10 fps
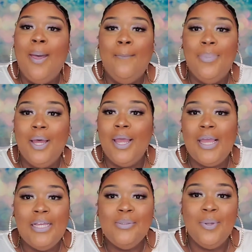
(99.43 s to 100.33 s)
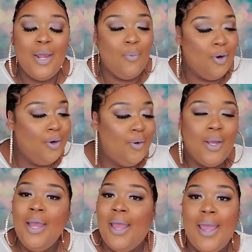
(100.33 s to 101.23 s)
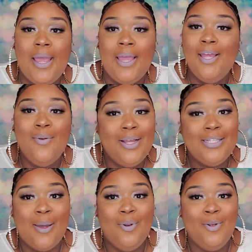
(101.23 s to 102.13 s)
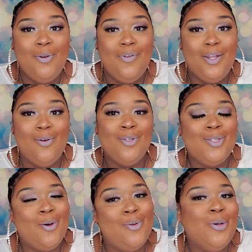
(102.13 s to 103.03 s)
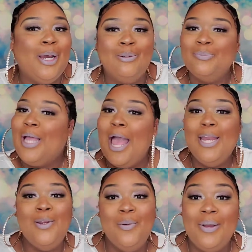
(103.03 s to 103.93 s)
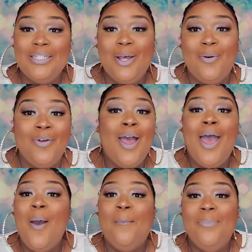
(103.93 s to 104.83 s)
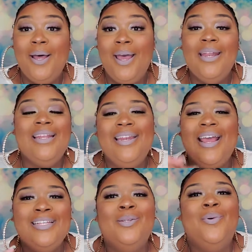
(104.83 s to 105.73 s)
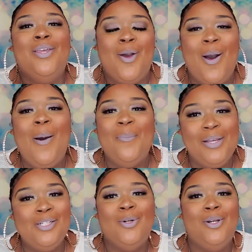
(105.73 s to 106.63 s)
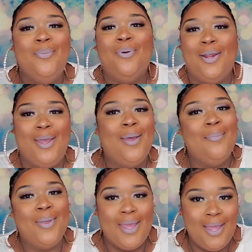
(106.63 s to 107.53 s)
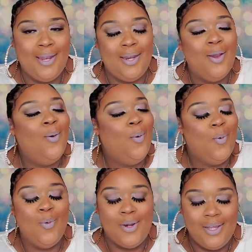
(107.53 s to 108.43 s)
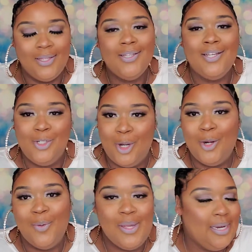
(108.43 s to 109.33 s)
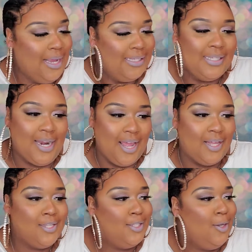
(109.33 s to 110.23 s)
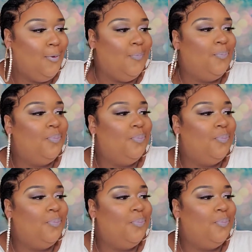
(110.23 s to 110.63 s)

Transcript: but he's been at work and he don't have time to do the video, so you know, I had to do it myself. But the next one, y'all, I'll make sure to bring him in on it because y'all know he likes snacking too.